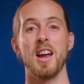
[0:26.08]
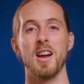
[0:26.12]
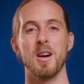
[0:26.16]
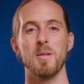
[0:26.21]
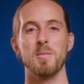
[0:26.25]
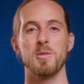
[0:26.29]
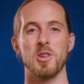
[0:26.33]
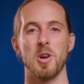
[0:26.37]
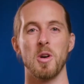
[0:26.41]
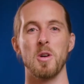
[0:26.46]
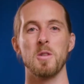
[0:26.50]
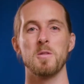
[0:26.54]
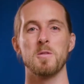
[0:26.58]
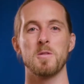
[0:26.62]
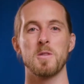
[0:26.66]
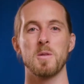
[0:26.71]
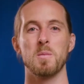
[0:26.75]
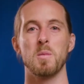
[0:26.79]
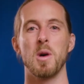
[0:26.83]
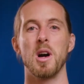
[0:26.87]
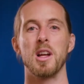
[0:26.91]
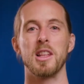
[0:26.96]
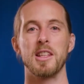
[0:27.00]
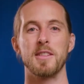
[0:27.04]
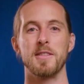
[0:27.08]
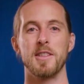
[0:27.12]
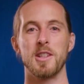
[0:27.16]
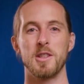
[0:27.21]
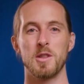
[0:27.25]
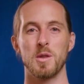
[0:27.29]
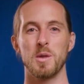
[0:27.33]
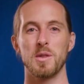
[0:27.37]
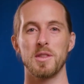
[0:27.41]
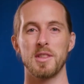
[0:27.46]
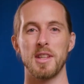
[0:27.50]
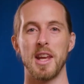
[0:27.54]
I'm John from Wiley
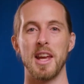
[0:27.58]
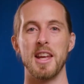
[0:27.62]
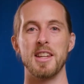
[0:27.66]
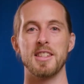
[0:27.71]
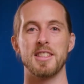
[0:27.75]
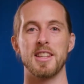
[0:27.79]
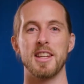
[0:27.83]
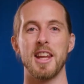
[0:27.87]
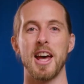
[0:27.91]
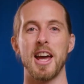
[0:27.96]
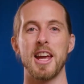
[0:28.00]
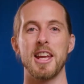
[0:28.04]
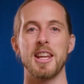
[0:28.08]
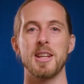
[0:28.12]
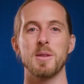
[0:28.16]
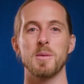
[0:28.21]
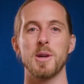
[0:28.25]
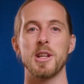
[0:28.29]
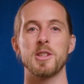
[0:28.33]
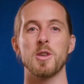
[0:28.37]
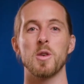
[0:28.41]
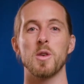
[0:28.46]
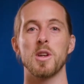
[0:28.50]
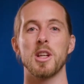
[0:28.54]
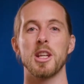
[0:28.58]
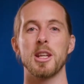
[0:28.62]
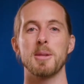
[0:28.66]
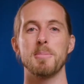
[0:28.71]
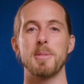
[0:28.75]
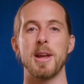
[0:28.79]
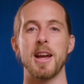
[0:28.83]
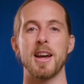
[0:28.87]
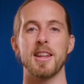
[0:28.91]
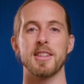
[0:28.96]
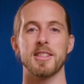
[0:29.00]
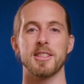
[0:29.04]
Visuals, and today we're talking
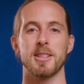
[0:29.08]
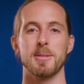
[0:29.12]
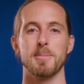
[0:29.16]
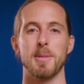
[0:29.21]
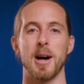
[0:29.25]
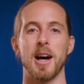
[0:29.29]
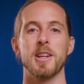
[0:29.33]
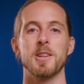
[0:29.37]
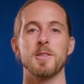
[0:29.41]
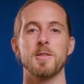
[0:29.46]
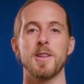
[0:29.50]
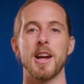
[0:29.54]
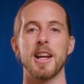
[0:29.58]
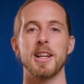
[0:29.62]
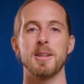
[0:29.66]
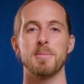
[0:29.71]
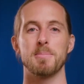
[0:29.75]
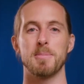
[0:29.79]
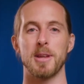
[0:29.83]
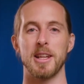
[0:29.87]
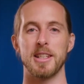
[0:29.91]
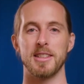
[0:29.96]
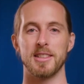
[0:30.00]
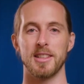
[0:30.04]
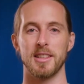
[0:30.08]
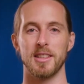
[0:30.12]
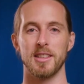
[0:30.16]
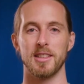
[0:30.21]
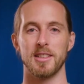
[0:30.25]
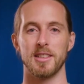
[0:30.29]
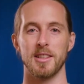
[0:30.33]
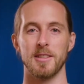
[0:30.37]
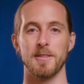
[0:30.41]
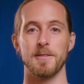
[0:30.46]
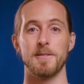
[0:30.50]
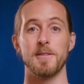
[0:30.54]
about some underrated
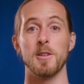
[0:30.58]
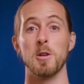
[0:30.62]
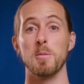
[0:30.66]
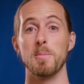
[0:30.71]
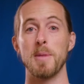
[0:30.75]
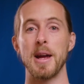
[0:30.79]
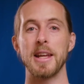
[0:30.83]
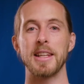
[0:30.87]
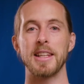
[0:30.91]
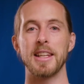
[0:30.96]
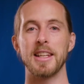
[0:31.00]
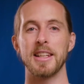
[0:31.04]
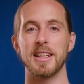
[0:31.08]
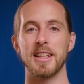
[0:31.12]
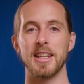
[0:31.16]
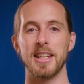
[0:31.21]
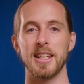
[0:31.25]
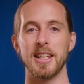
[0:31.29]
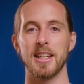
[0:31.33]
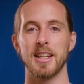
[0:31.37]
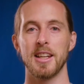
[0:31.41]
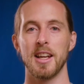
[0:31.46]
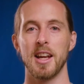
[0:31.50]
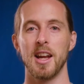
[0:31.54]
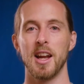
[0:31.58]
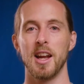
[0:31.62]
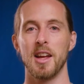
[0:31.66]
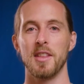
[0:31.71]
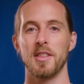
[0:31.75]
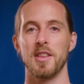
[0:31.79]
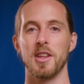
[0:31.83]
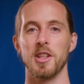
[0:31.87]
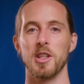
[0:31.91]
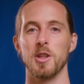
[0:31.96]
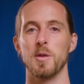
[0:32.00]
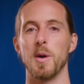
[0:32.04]
pieces of filmmaking gear
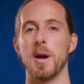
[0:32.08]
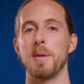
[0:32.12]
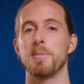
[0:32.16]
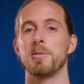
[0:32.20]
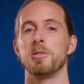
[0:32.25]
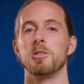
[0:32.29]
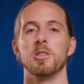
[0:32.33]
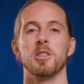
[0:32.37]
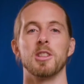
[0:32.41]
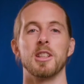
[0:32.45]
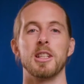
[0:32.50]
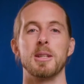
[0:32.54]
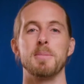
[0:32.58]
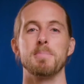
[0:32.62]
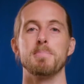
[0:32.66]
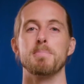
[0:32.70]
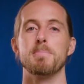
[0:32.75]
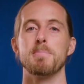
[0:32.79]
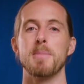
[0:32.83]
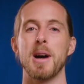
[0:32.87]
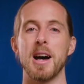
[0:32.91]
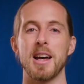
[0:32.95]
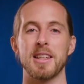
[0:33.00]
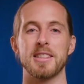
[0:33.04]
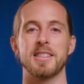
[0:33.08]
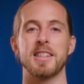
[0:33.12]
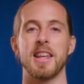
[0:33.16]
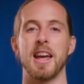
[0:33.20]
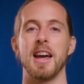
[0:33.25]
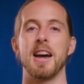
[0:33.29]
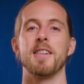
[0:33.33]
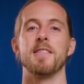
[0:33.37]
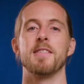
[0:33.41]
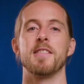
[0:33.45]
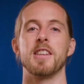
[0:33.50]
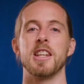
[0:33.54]
that you absolutely must
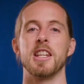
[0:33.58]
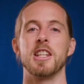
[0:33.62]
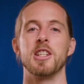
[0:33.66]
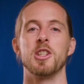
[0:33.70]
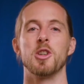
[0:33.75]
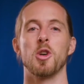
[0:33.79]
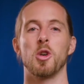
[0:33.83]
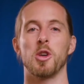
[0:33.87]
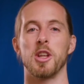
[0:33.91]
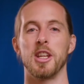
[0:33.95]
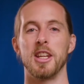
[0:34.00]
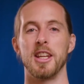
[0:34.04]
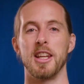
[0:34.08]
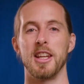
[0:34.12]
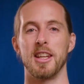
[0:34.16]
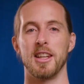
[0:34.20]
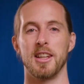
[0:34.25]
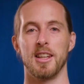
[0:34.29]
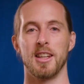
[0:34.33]
have in your kit.